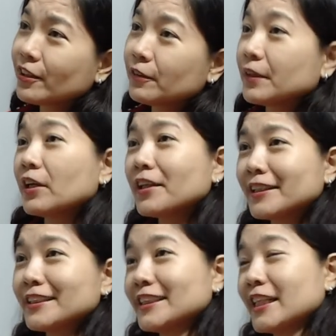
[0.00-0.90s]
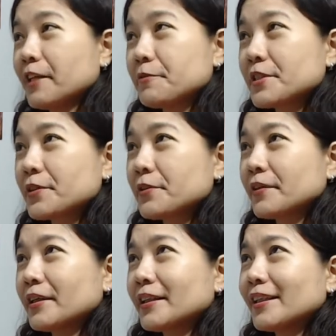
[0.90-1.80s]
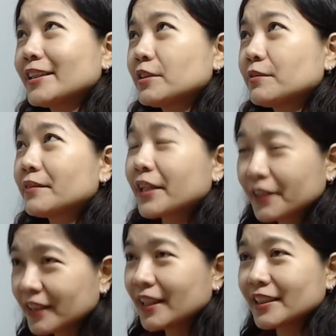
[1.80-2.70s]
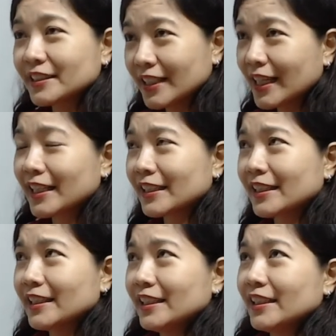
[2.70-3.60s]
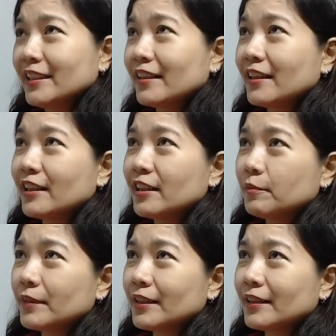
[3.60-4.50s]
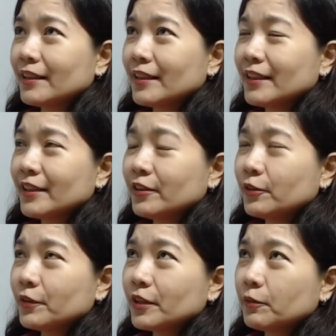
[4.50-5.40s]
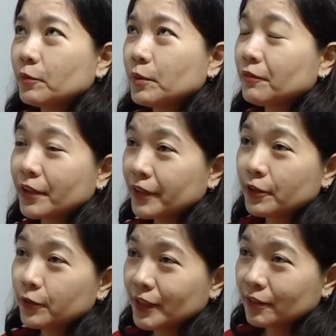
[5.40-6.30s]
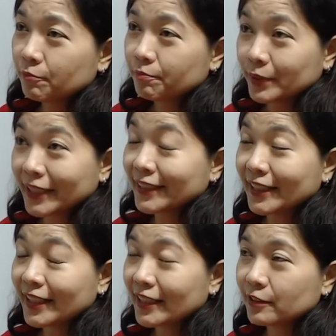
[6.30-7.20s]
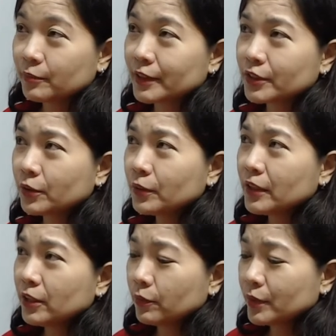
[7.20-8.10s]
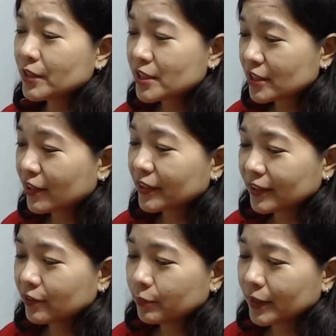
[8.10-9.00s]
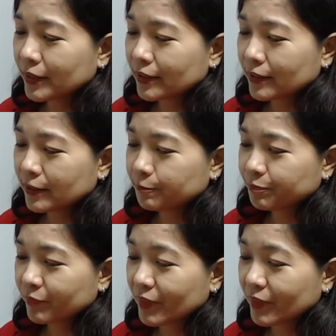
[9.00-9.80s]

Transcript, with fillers: we are the same. So, unless we recognize that, um, I don't think we'd be very good at protecting animals. So, we just started with uh, the